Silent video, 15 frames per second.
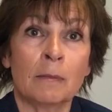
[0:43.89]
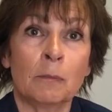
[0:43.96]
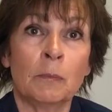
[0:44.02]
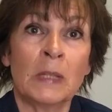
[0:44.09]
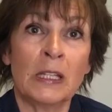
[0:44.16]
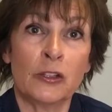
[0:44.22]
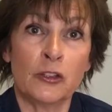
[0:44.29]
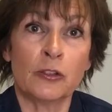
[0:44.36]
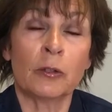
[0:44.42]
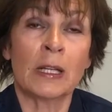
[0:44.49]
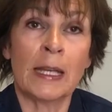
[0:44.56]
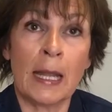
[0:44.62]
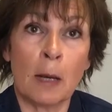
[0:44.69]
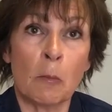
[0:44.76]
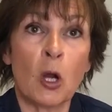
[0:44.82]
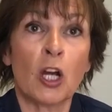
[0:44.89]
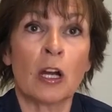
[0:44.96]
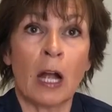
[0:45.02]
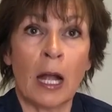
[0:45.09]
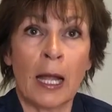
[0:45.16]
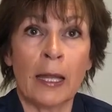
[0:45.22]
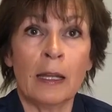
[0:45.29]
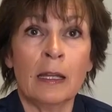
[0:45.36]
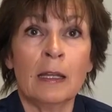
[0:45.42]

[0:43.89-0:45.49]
me do an MRI,